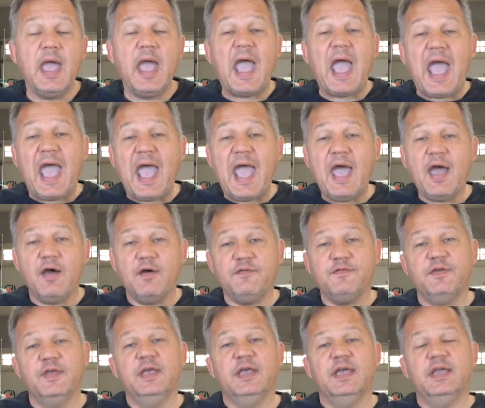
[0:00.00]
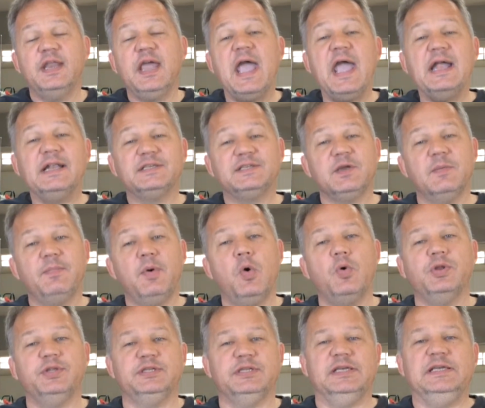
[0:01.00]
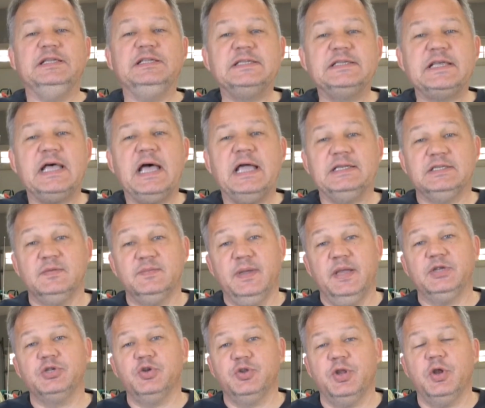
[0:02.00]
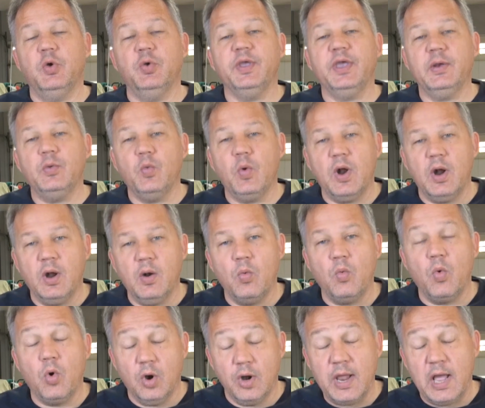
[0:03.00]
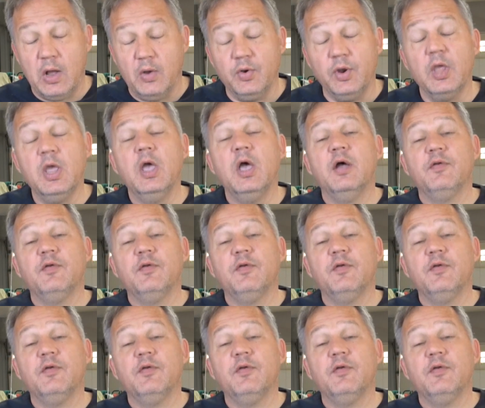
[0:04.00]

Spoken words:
have enhanced components inside to make sure they don't get worn out